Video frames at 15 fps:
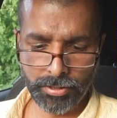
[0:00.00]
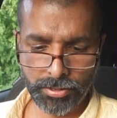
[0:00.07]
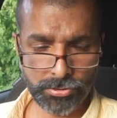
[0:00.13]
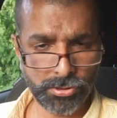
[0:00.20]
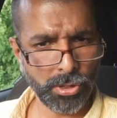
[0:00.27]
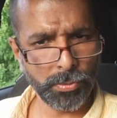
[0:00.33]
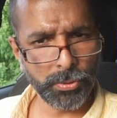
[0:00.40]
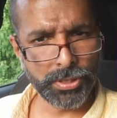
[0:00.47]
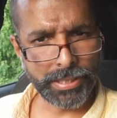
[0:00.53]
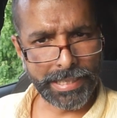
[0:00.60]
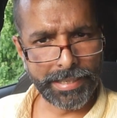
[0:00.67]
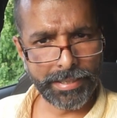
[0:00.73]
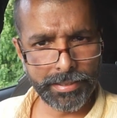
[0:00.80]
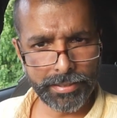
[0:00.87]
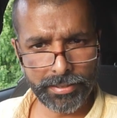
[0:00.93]
Let's talk about the
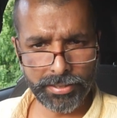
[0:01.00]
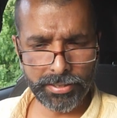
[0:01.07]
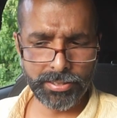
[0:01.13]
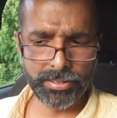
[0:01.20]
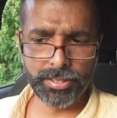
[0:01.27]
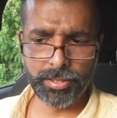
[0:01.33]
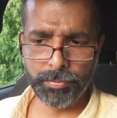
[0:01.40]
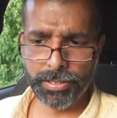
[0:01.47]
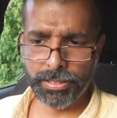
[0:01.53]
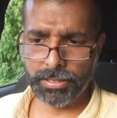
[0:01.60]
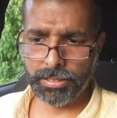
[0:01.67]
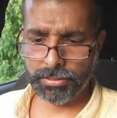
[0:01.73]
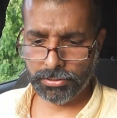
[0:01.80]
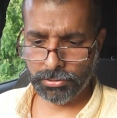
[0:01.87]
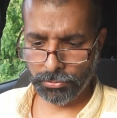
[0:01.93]
interior a little bit.
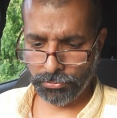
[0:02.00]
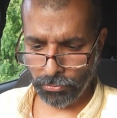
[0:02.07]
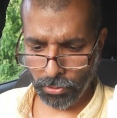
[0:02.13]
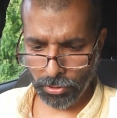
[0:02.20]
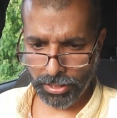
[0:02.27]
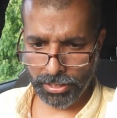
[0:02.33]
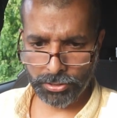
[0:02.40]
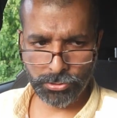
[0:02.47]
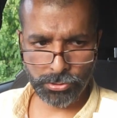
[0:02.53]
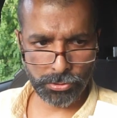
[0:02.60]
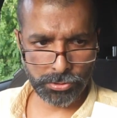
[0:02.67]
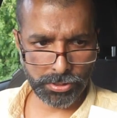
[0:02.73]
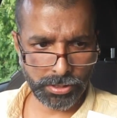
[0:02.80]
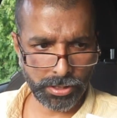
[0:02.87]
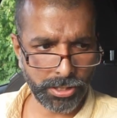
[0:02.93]
So Ford has
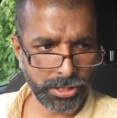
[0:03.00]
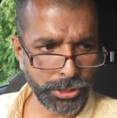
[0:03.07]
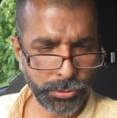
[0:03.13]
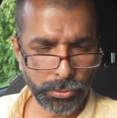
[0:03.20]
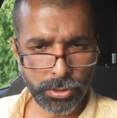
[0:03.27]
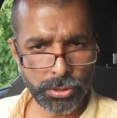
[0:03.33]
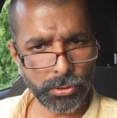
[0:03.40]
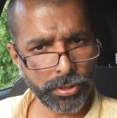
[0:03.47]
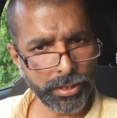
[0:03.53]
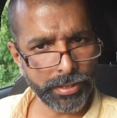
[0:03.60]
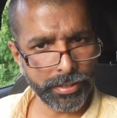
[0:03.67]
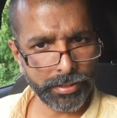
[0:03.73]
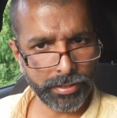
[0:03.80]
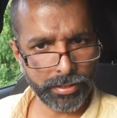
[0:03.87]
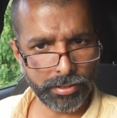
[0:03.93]
chosen a dual tone
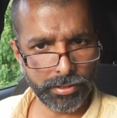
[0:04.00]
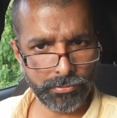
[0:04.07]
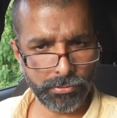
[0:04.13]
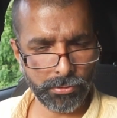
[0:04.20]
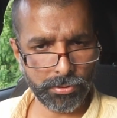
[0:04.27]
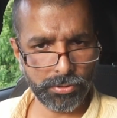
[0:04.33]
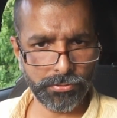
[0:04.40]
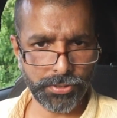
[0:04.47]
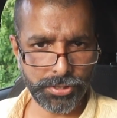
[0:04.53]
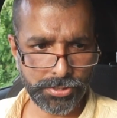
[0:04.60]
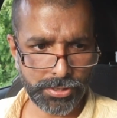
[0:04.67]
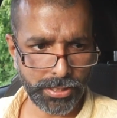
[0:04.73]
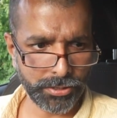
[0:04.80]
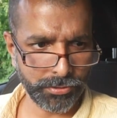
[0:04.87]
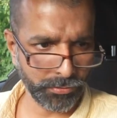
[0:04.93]
interior for the
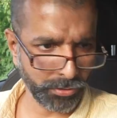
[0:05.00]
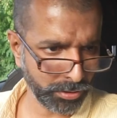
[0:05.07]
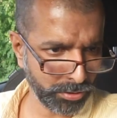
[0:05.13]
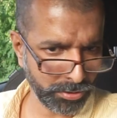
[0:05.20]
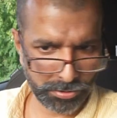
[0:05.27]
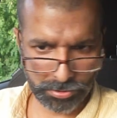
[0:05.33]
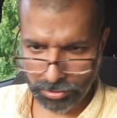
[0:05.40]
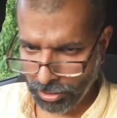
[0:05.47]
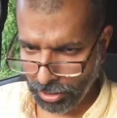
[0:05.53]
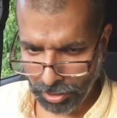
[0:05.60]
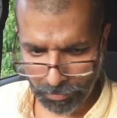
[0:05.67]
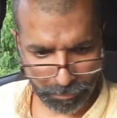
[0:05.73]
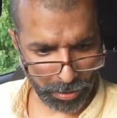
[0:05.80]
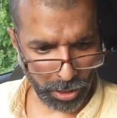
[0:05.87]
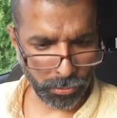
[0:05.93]
Freestyle. You've got this
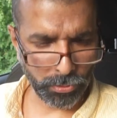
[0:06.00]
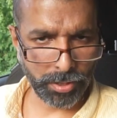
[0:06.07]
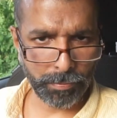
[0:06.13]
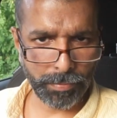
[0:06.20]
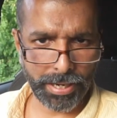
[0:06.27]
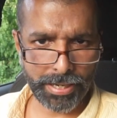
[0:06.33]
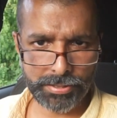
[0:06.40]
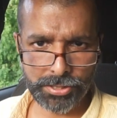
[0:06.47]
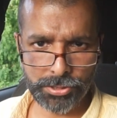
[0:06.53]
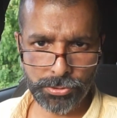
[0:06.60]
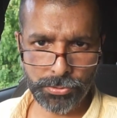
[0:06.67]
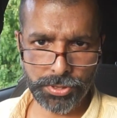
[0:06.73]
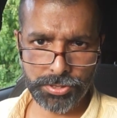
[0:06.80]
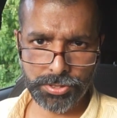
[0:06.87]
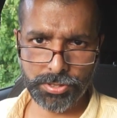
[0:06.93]
brown and black
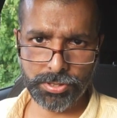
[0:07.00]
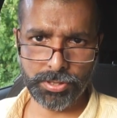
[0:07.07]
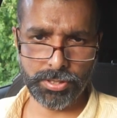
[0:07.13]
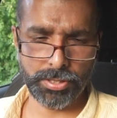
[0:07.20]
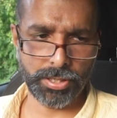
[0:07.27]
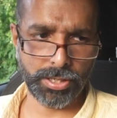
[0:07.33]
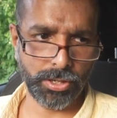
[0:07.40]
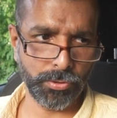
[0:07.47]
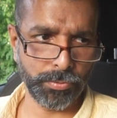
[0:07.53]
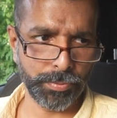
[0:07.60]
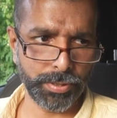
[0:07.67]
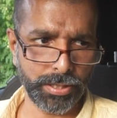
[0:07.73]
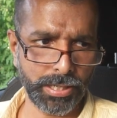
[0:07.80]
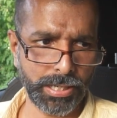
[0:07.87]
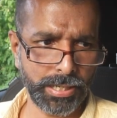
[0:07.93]
situation around
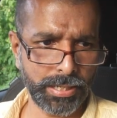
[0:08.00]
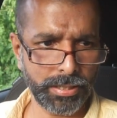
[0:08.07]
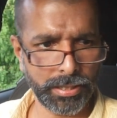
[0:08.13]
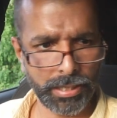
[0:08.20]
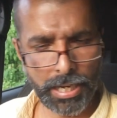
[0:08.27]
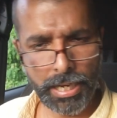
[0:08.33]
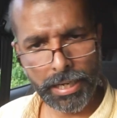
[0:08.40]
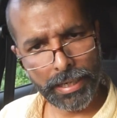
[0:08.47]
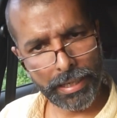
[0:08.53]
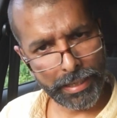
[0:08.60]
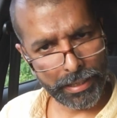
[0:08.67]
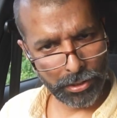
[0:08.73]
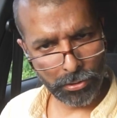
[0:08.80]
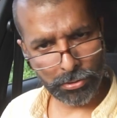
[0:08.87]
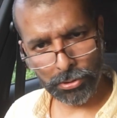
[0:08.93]
me, and
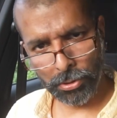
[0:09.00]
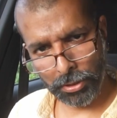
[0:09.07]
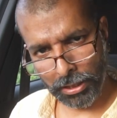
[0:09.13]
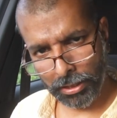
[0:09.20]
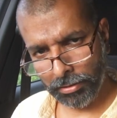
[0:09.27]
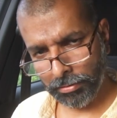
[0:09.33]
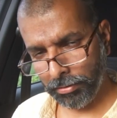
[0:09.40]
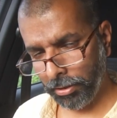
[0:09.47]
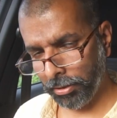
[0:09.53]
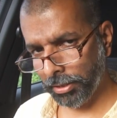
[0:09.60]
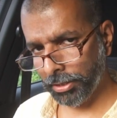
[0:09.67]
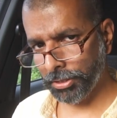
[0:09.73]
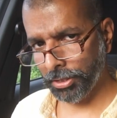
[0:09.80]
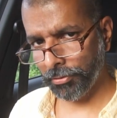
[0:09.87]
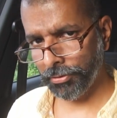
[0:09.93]
it looks okay on
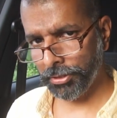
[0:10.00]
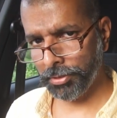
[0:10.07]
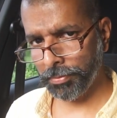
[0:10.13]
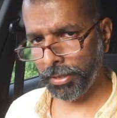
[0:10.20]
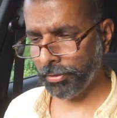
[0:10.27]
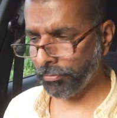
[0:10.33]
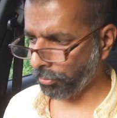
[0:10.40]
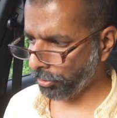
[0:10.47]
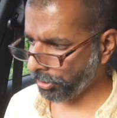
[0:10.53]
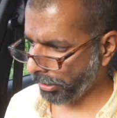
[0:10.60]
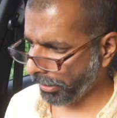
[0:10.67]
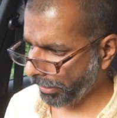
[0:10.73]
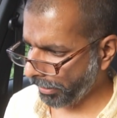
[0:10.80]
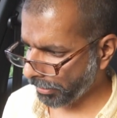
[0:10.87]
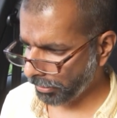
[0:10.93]
the surface, but
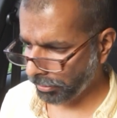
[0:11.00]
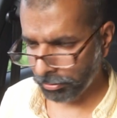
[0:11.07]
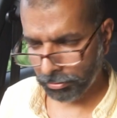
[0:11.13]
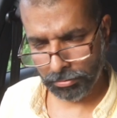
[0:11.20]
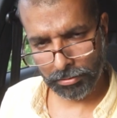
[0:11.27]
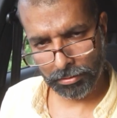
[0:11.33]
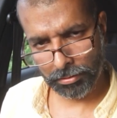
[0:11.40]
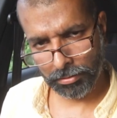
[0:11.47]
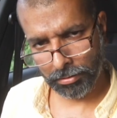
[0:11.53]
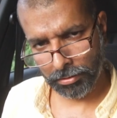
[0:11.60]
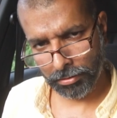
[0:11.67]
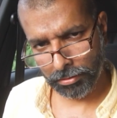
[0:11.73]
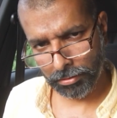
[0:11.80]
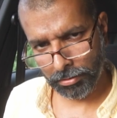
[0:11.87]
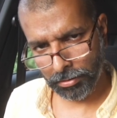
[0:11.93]
unfortunately it doesn't
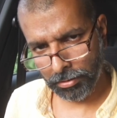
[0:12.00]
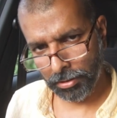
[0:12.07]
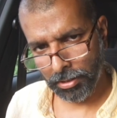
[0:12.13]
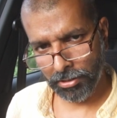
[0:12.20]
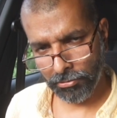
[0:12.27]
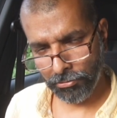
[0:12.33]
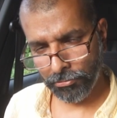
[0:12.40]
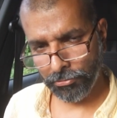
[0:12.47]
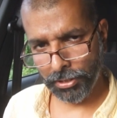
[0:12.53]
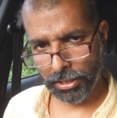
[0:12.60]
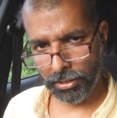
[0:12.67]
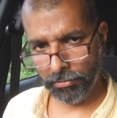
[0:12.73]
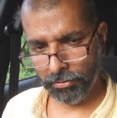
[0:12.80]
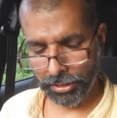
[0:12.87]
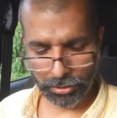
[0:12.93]

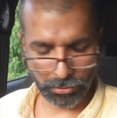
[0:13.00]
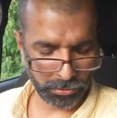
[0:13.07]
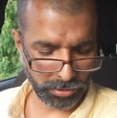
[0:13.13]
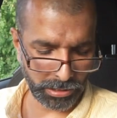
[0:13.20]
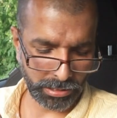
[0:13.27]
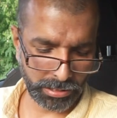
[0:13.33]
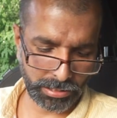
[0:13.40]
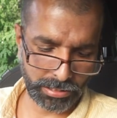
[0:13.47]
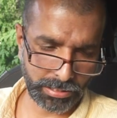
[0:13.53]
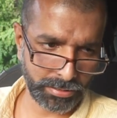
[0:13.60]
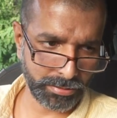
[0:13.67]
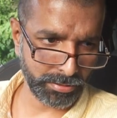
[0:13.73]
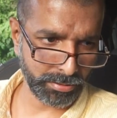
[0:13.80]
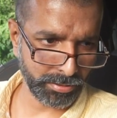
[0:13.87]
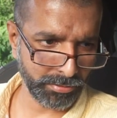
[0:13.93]
feel very okay. It
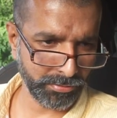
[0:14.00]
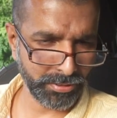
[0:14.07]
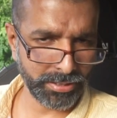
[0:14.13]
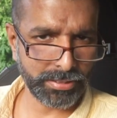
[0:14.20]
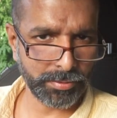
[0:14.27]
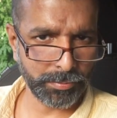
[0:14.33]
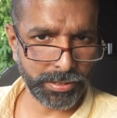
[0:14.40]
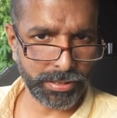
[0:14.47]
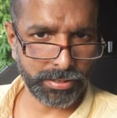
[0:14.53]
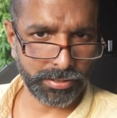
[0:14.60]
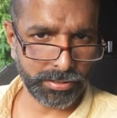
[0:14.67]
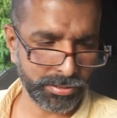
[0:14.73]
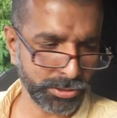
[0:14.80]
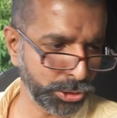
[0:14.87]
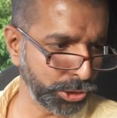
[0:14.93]
feels a bit
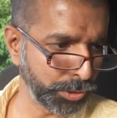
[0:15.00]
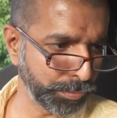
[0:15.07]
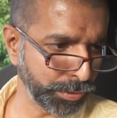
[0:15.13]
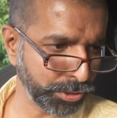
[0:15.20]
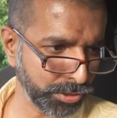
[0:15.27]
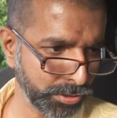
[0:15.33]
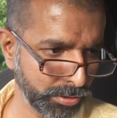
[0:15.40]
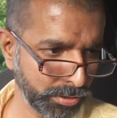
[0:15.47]
cheapish.